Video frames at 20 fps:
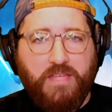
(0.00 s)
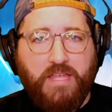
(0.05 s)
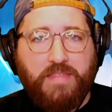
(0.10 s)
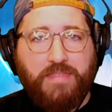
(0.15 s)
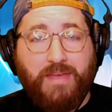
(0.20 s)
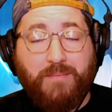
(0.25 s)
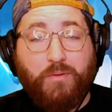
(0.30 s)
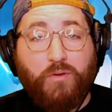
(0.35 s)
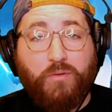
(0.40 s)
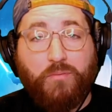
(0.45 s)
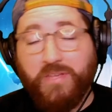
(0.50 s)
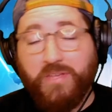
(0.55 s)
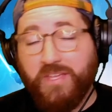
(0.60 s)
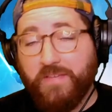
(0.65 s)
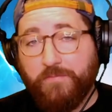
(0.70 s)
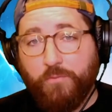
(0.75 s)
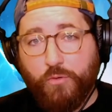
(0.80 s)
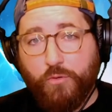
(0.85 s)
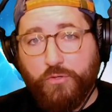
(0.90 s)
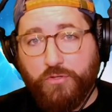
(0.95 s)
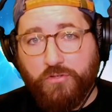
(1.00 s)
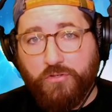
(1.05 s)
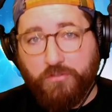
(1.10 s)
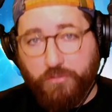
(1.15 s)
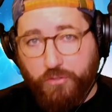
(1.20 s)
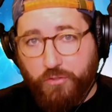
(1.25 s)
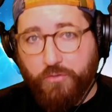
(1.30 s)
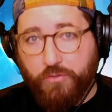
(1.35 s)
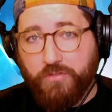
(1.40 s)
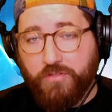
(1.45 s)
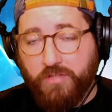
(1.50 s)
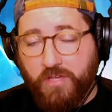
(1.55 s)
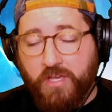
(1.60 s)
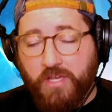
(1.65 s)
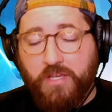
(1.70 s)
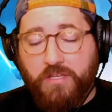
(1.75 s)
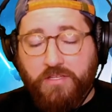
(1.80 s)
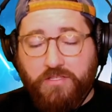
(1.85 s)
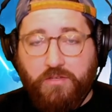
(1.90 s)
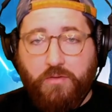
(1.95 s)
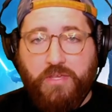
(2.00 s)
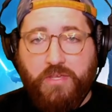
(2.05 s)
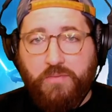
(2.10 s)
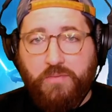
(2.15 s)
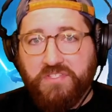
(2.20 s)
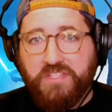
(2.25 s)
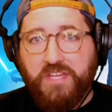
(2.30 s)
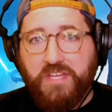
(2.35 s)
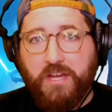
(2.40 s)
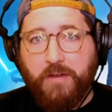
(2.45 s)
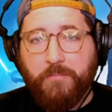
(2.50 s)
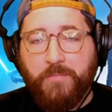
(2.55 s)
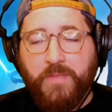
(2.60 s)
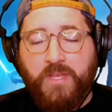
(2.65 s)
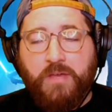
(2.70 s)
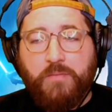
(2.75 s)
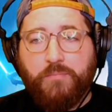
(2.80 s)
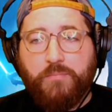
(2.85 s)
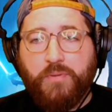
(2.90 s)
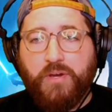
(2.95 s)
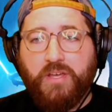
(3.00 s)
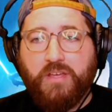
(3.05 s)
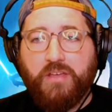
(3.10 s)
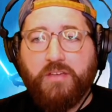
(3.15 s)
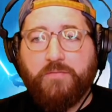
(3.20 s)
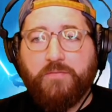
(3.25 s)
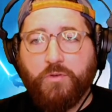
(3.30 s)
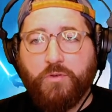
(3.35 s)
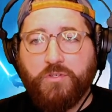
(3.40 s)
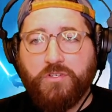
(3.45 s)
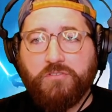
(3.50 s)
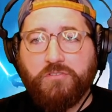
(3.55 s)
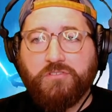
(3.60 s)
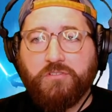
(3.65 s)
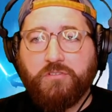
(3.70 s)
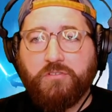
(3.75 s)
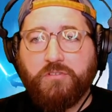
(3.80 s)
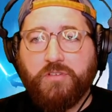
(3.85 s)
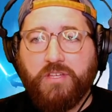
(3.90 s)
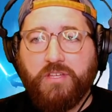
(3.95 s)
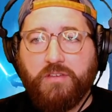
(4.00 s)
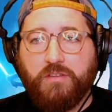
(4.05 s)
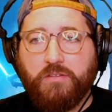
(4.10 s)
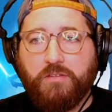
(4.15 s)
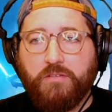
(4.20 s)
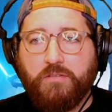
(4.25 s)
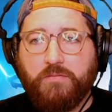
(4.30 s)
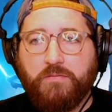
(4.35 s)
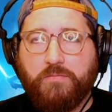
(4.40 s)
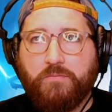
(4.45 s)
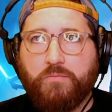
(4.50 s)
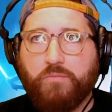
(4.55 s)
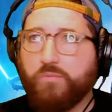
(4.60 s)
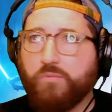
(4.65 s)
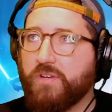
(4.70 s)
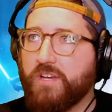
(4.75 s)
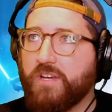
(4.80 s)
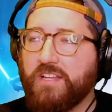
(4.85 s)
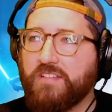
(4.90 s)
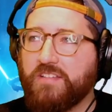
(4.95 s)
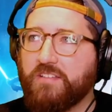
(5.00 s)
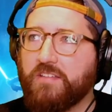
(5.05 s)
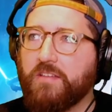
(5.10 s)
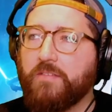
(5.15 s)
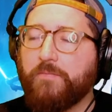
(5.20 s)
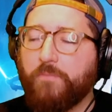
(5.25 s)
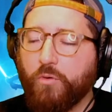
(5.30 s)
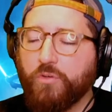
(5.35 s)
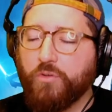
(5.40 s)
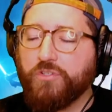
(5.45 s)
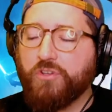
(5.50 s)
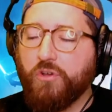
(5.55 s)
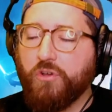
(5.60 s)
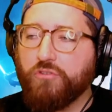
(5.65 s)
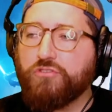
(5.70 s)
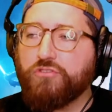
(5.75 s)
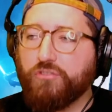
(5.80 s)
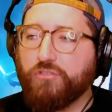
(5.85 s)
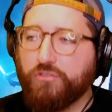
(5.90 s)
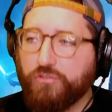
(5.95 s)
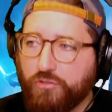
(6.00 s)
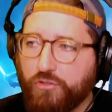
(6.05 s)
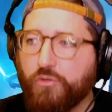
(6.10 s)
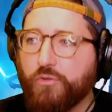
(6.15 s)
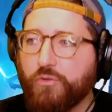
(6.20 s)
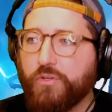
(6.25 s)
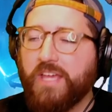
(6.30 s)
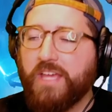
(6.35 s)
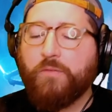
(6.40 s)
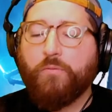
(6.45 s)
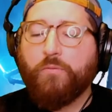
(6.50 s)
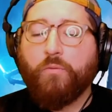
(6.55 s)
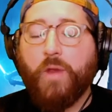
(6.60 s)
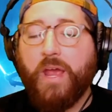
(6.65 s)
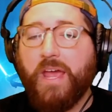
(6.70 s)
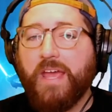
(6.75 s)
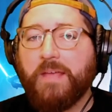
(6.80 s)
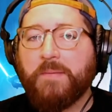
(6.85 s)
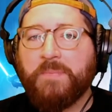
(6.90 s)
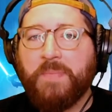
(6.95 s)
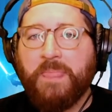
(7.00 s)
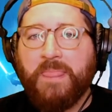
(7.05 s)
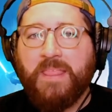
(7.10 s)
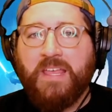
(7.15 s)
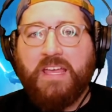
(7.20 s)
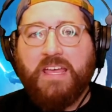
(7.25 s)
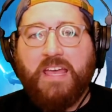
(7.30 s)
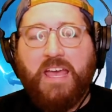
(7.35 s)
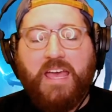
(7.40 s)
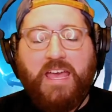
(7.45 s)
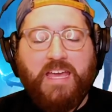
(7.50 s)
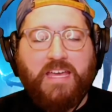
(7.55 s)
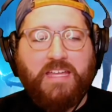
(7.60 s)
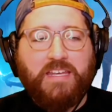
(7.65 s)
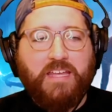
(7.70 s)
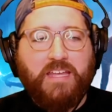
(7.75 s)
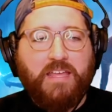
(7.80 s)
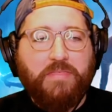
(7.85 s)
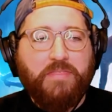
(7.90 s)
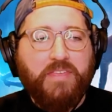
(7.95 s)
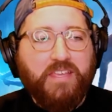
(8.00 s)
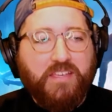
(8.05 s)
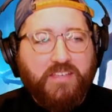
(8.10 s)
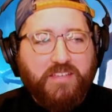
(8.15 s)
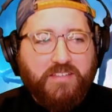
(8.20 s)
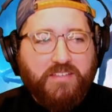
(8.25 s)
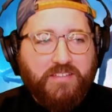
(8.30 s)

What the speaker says: that point we get Force Ghost Luke, so he was there. But Force Ghost Luke and what did I just say? Force Ghost Luke and Rey, and I think